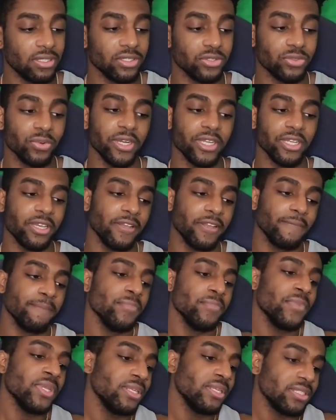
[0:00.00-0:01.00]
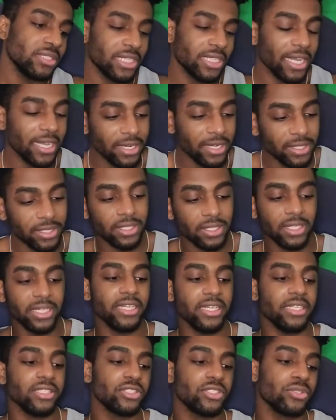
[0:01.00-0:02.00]
ranking. 2nd in the
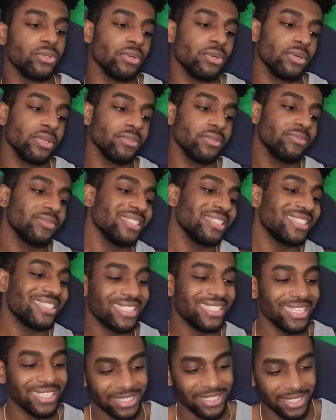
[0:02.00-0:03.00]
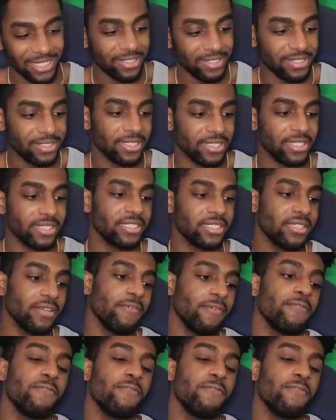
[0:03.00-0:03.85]
league in scoring, 6th in assists,